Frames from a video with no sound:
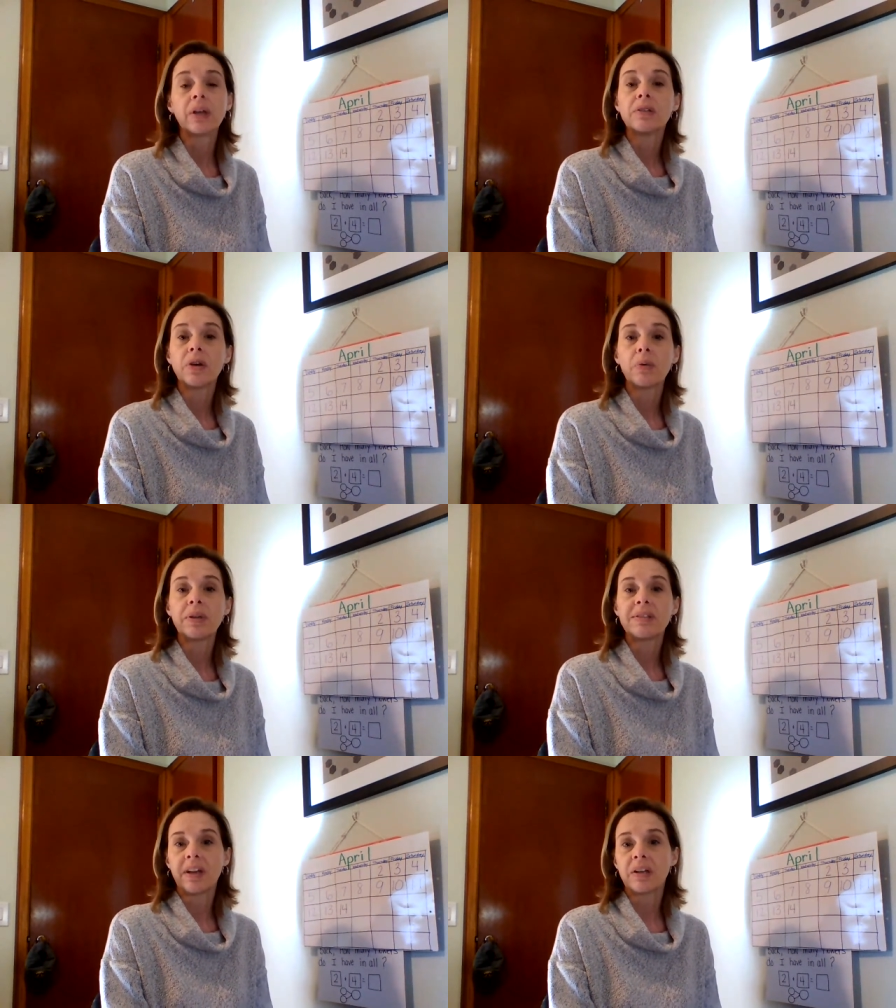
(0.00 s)
So we
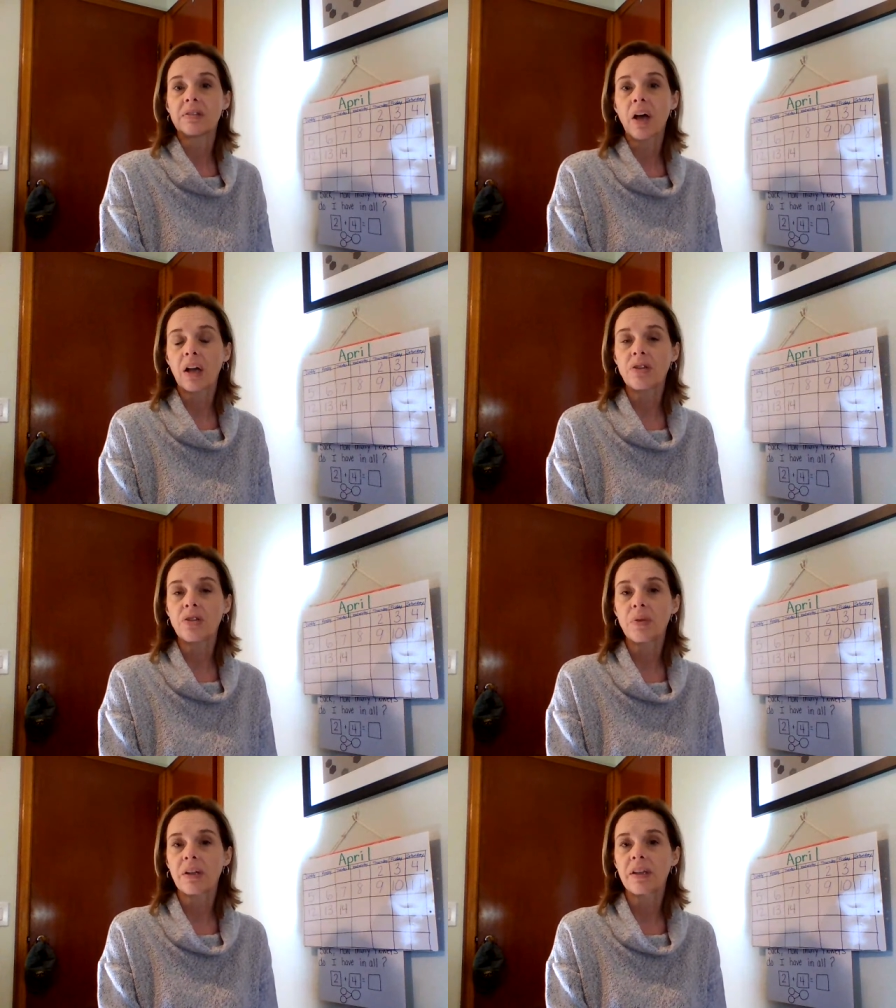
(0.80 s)
sing a song to
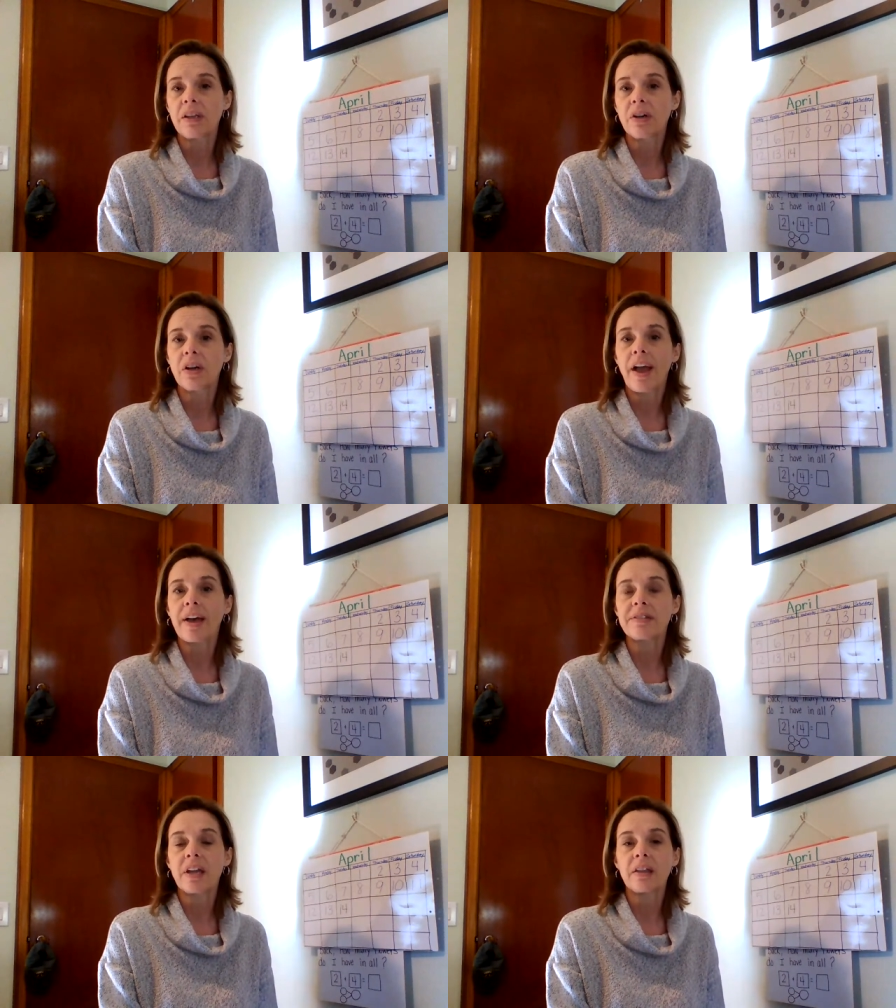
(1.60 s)
our leader
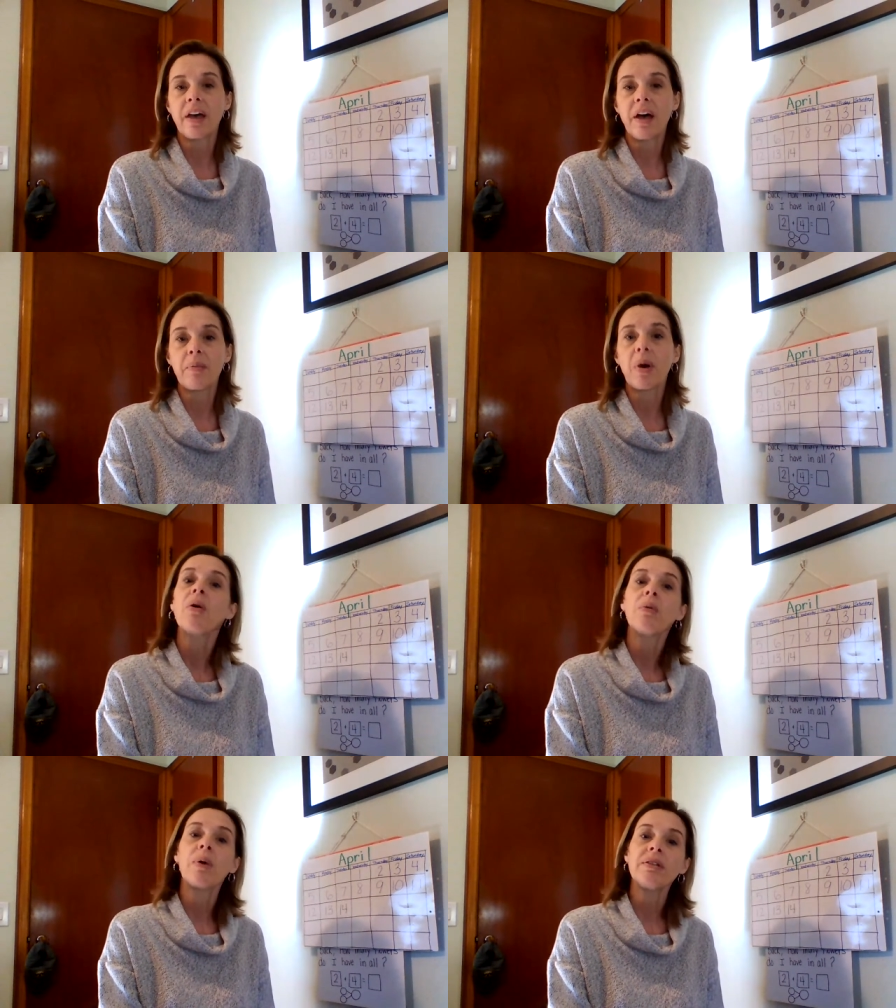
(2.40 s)
asking them,
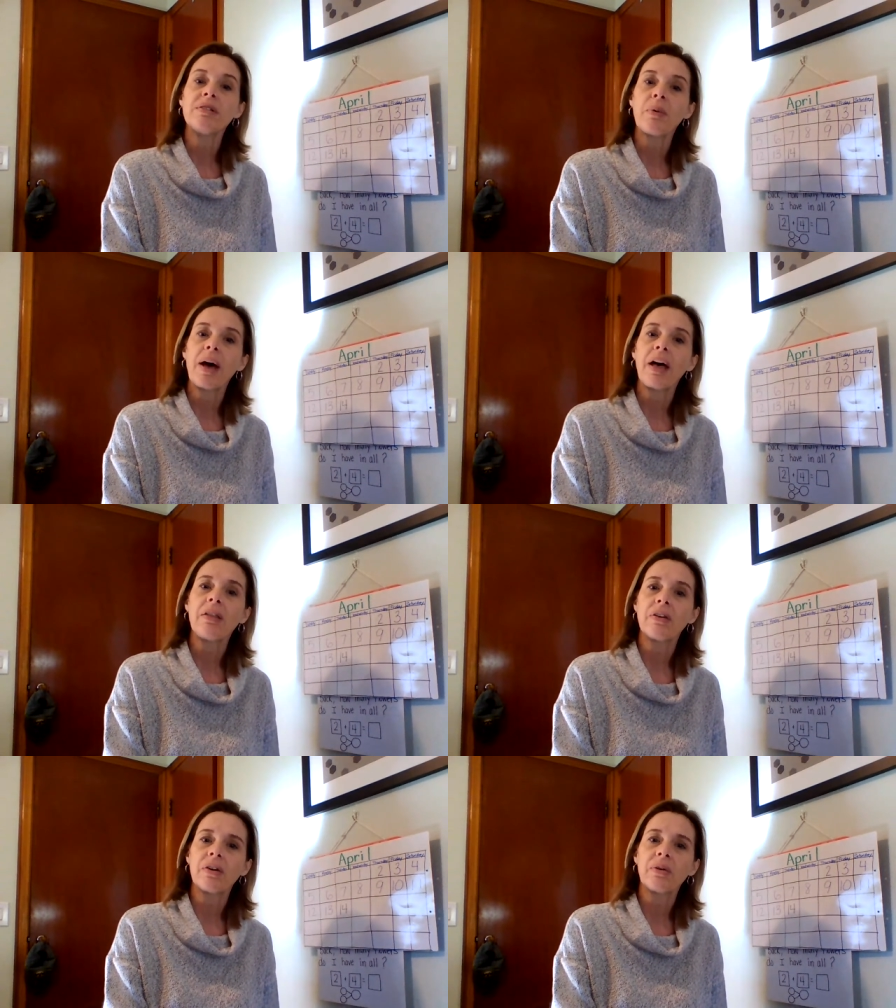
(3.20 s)
what's the
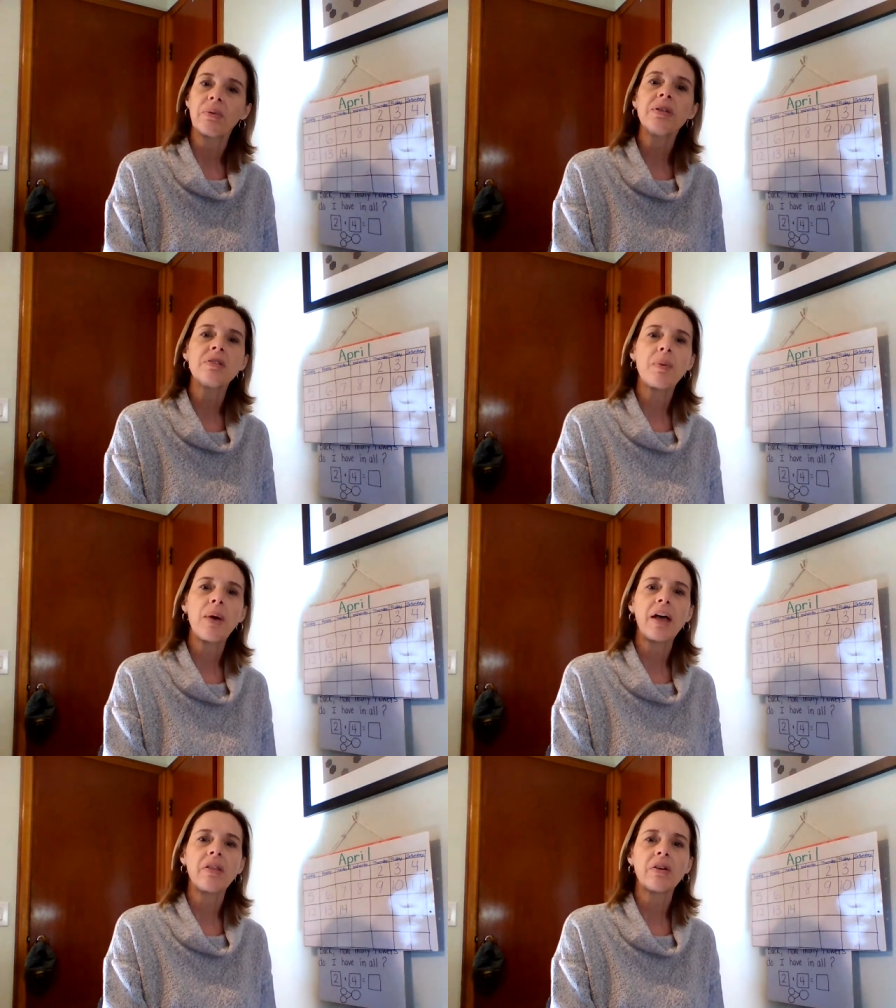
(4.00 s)
weather? What's the
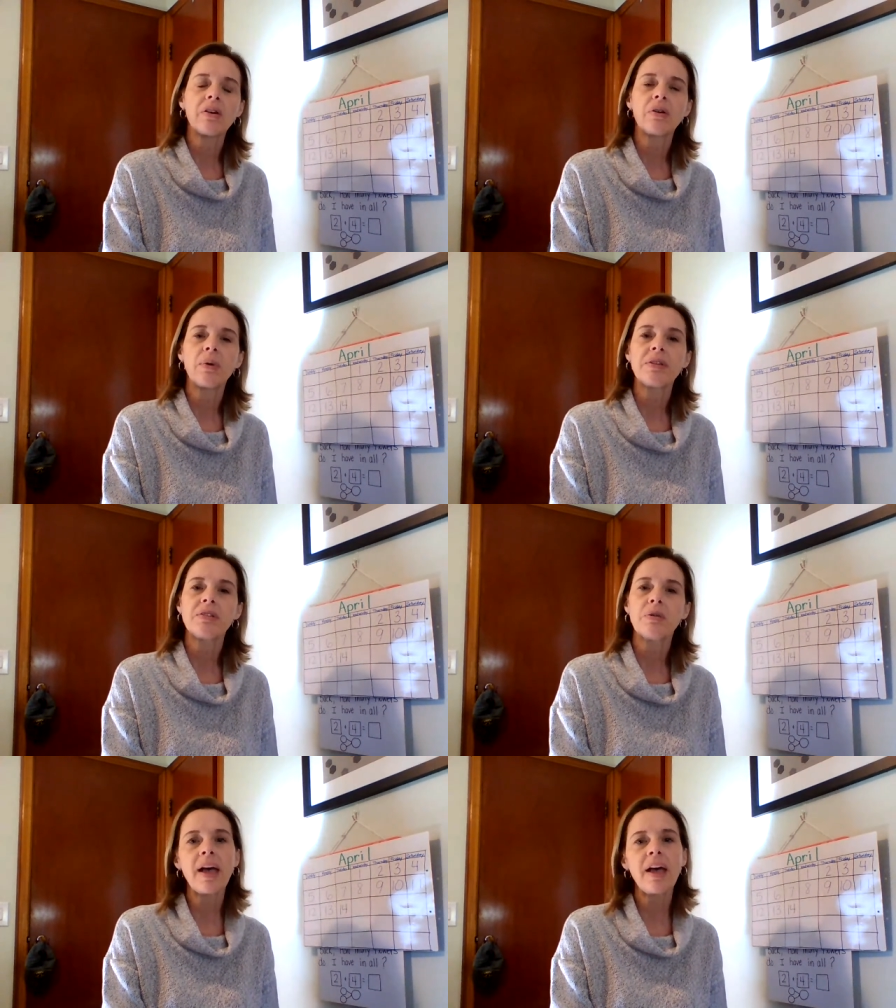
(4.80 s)
weather? What's the
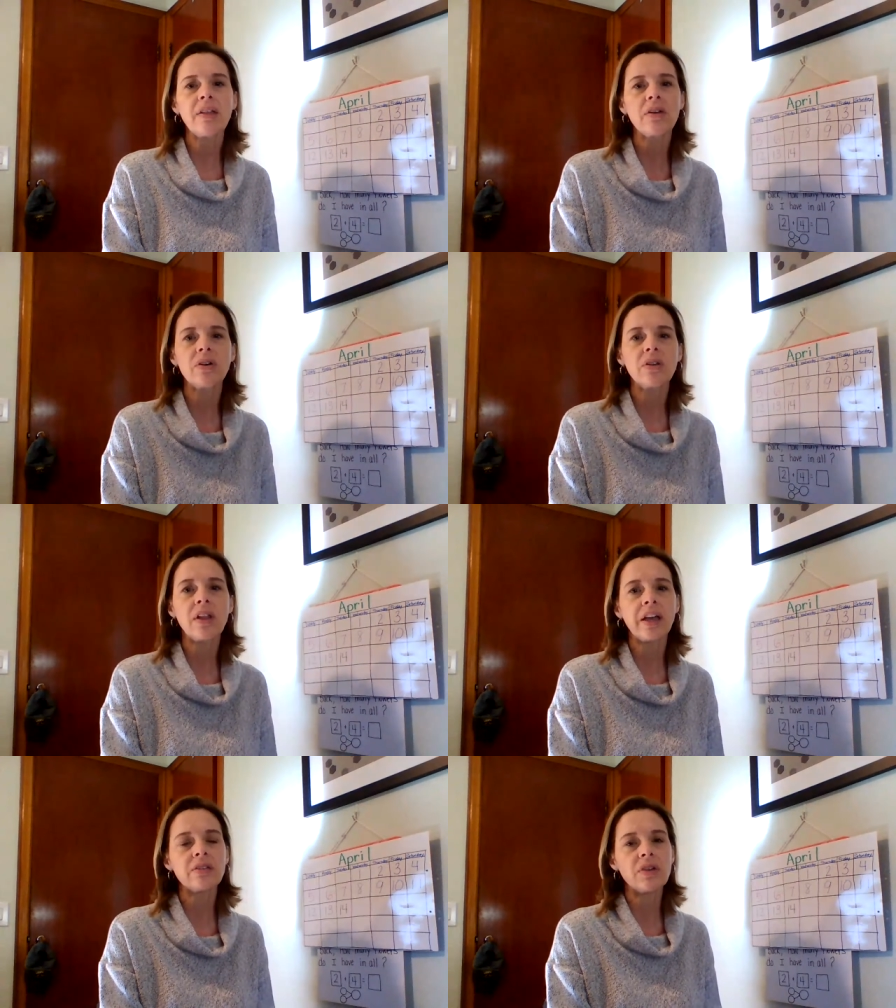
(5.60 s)
weather
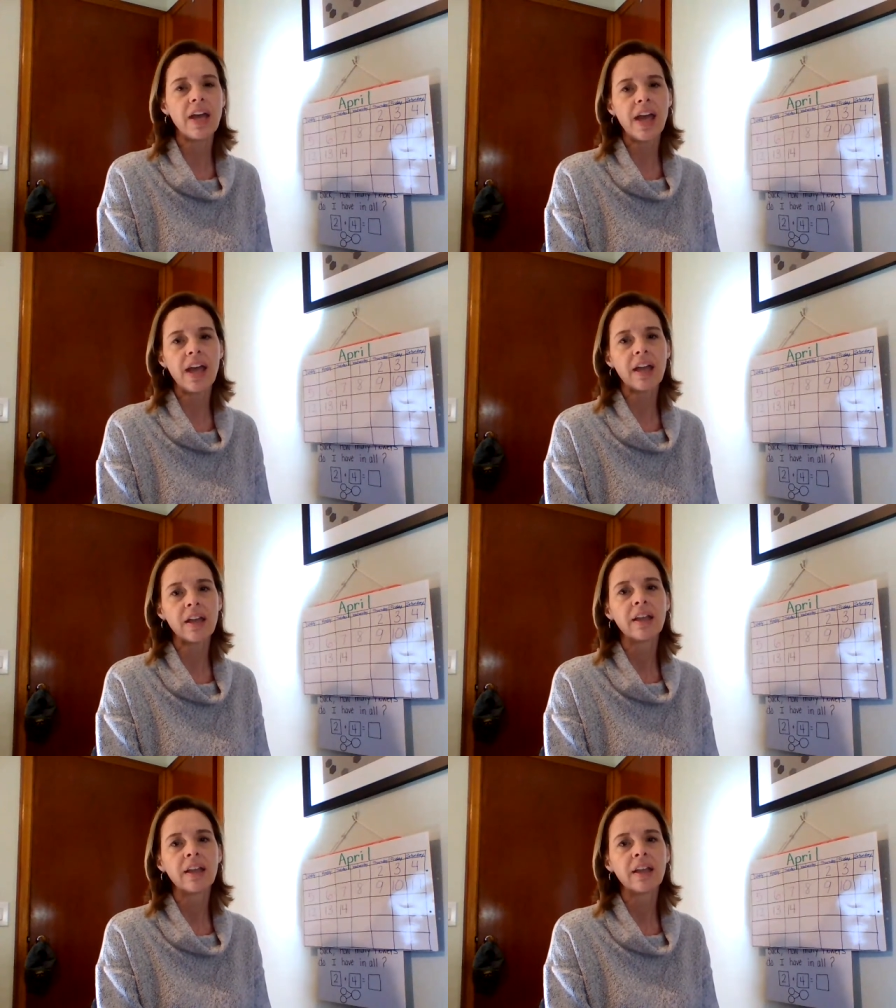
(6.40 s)
like today?